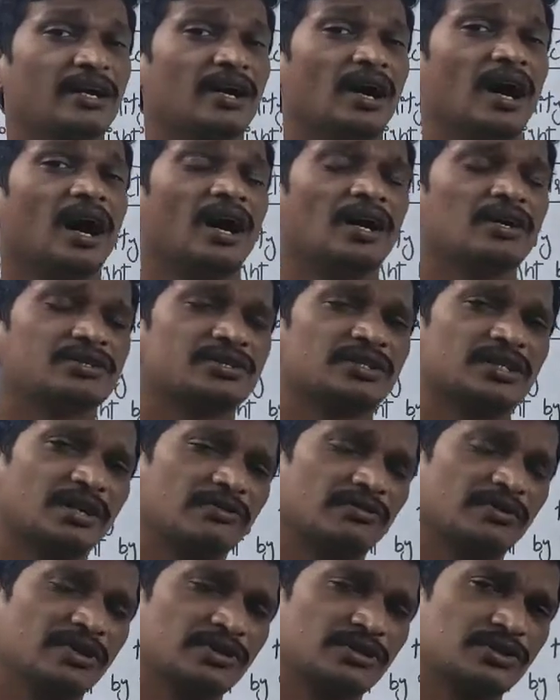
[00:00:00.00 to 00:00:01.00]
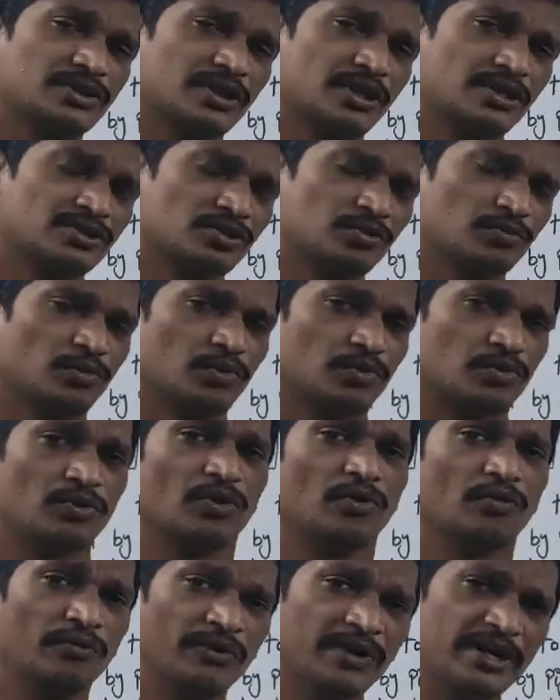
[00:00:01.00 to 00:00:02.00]
and oxygen evolution also
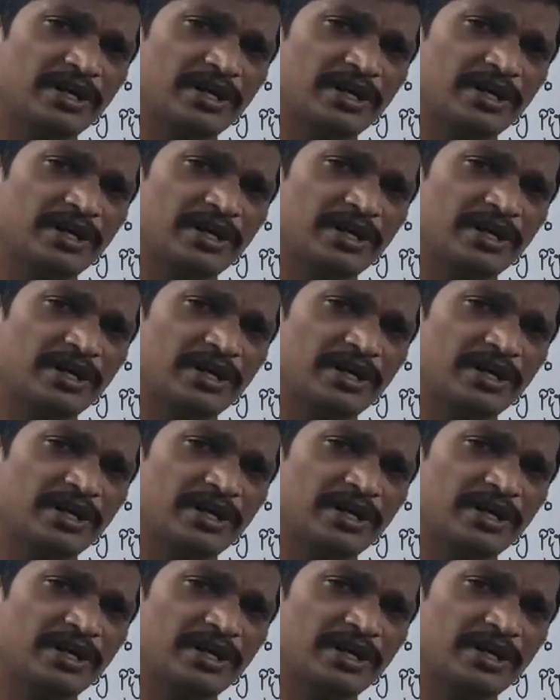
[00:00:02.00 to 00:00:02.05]
more.